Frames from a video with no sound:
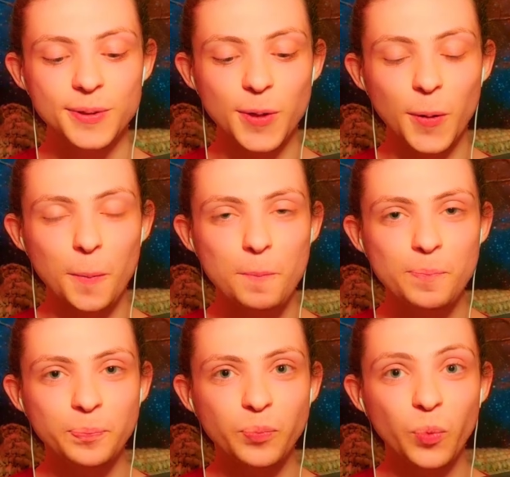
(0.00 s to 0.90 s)
So,
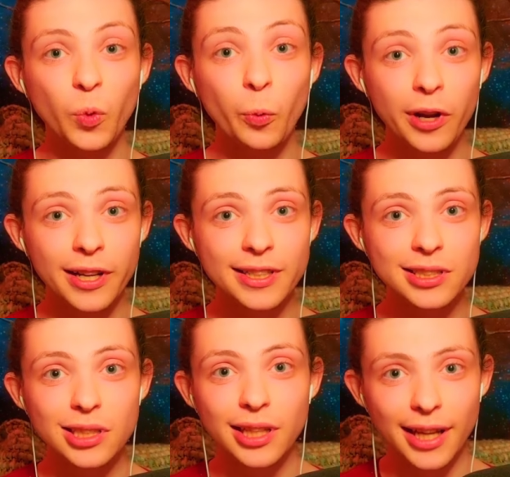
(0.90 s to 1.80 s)
what
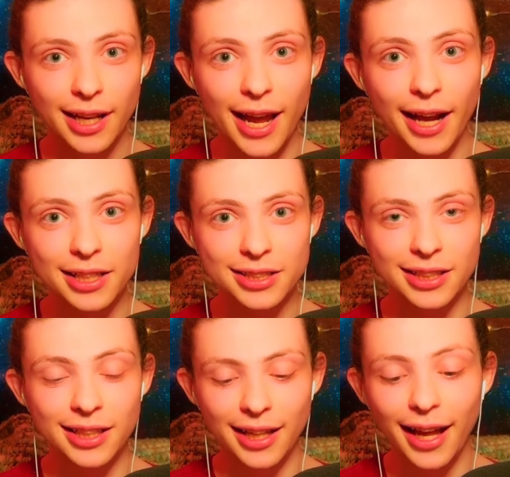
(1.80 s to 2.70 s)
is
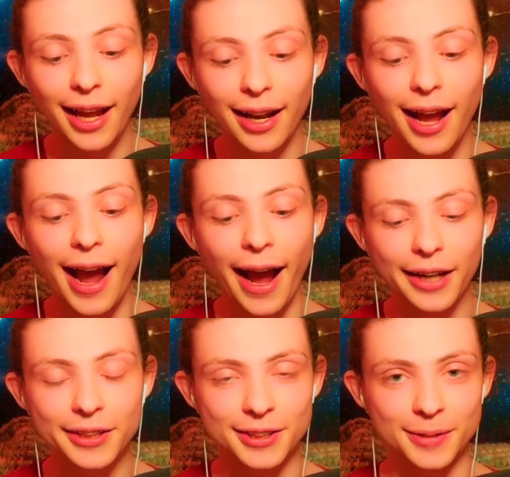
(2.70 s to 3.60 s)
inaction in
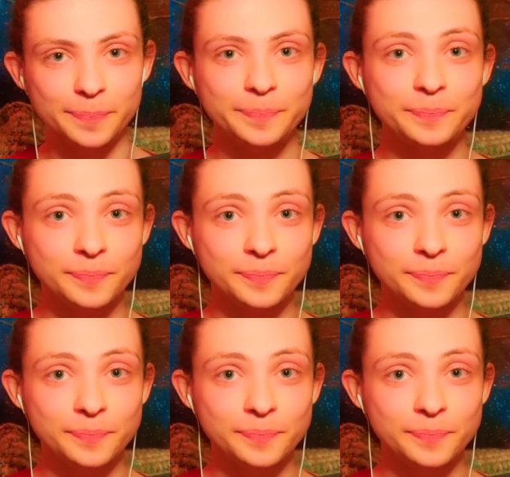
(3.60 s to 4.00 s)
action?